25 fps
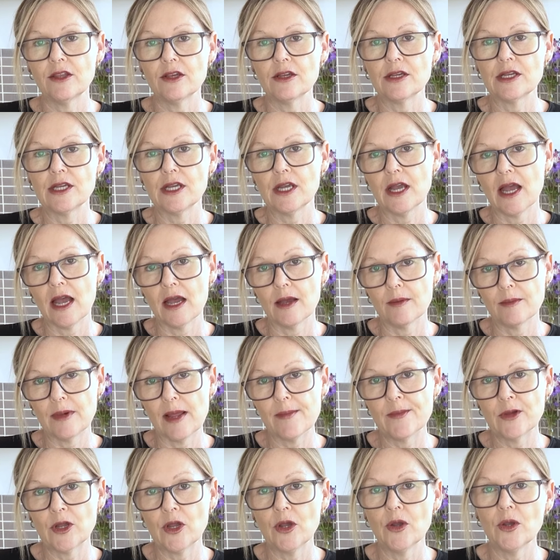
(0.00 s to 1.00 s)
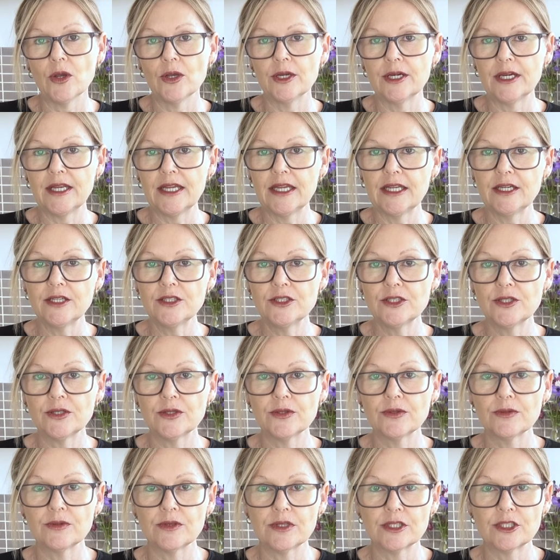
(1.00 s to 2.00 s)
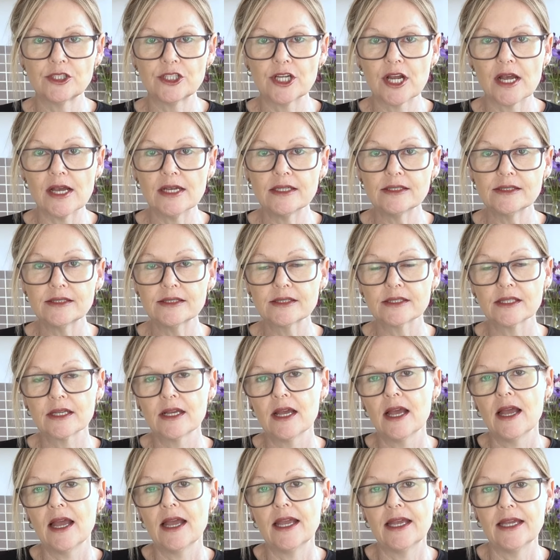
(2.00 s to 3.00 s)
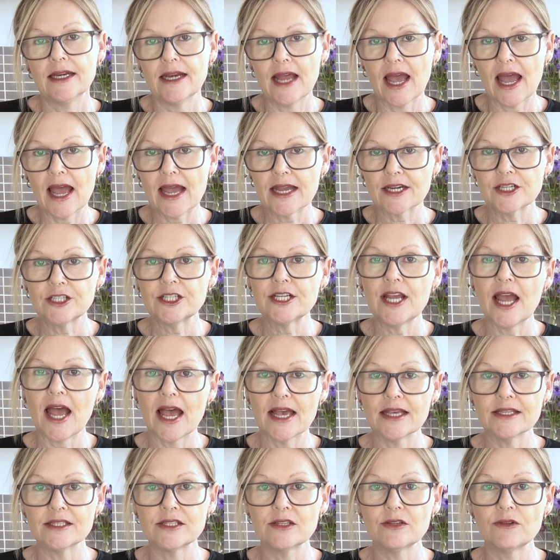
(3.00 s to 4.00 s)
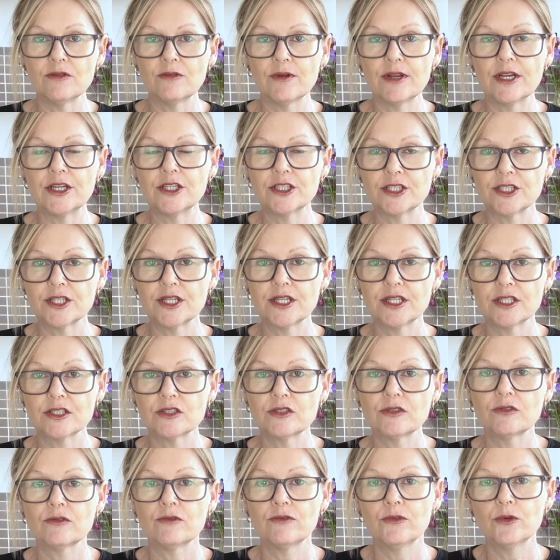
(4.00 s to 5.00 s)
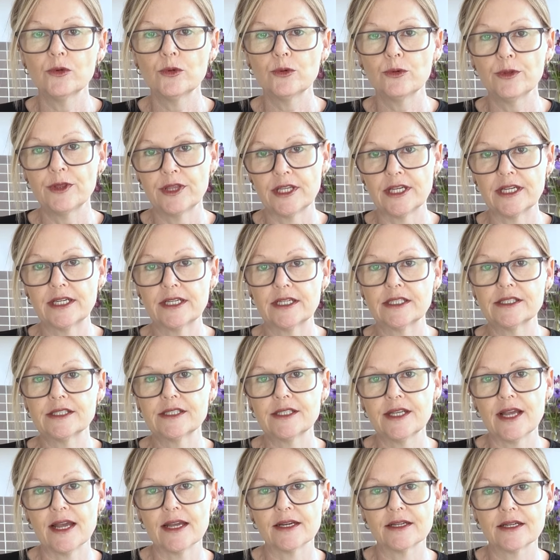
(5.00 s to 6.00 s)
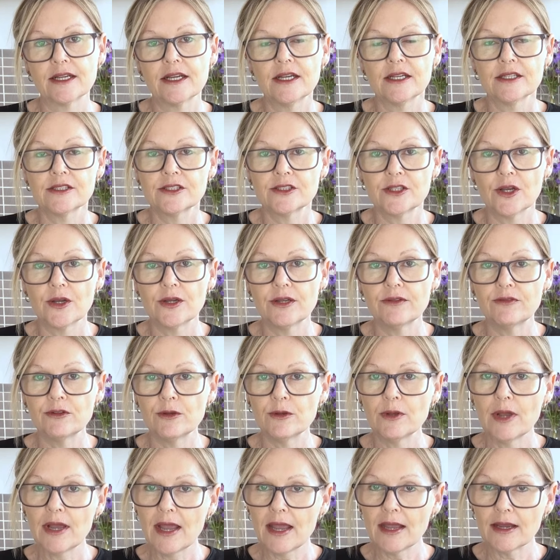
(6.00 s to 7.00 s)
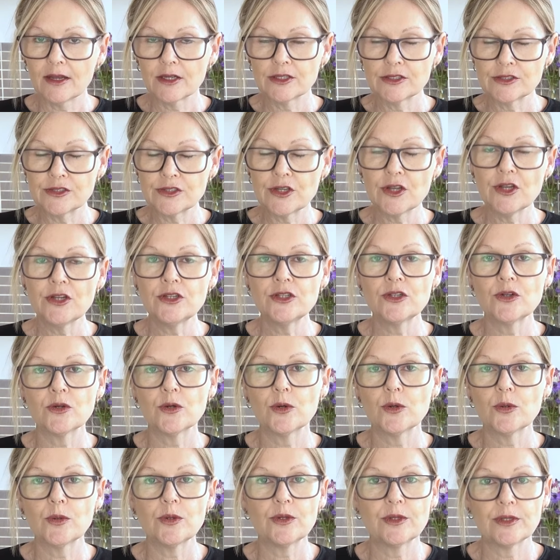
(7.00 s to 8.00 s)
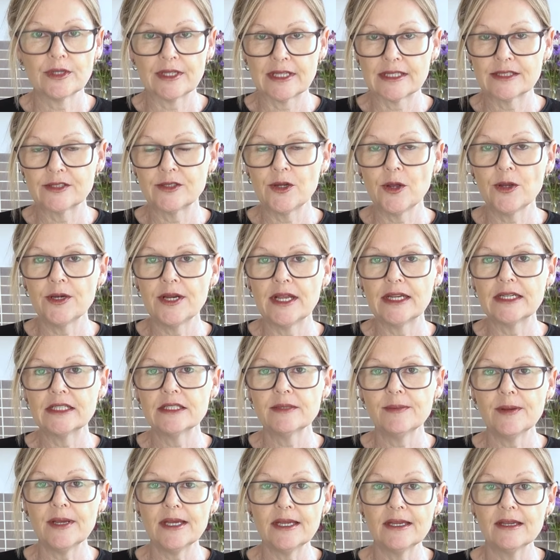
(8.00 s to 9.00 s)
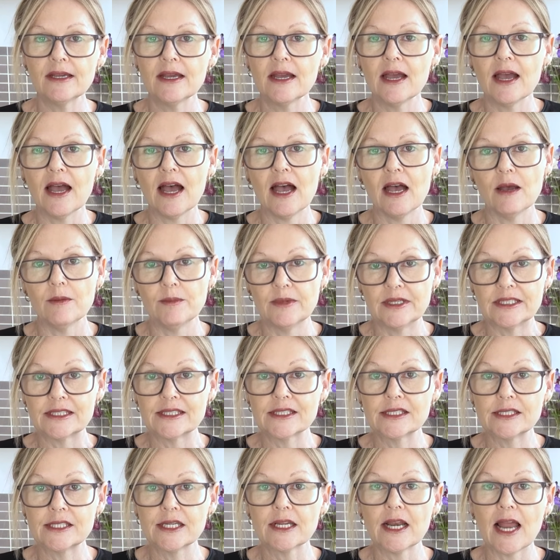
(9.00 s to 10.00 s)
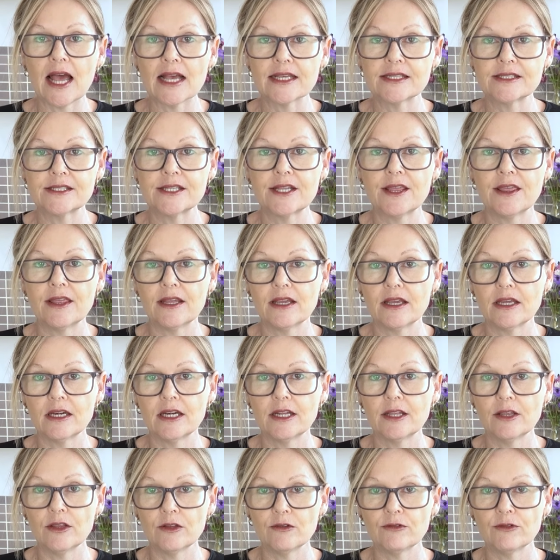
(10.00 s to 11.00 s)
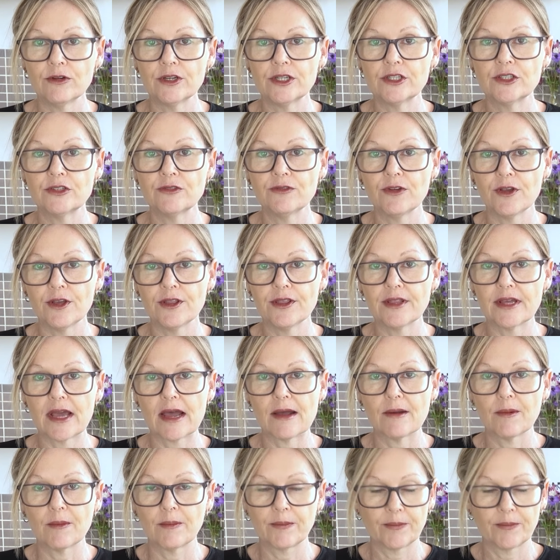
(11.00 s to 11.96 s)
the lemon curd into the jars, it actually hasn't reached its full thickness yet. So if you're concerned at all, there's no need to be. It still has to thicken in the fridge further.